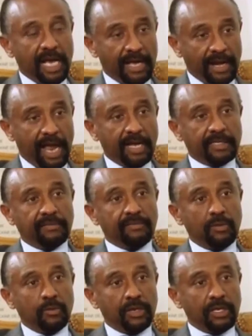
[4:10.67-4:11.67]
are
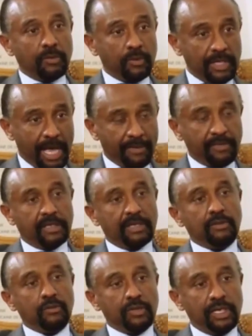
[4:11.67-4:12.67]
actively working with the
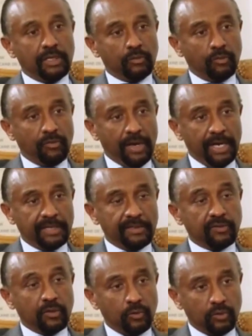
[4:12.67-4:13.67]
African Union to find
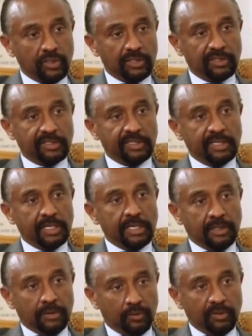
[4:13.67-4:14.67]
solutions
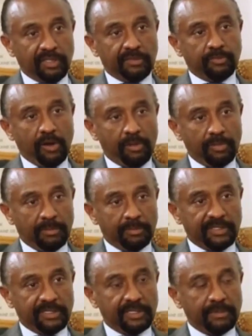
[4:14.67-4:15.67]
to these
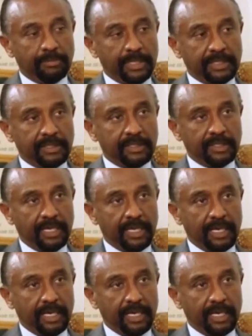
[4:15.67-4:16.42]
problems. But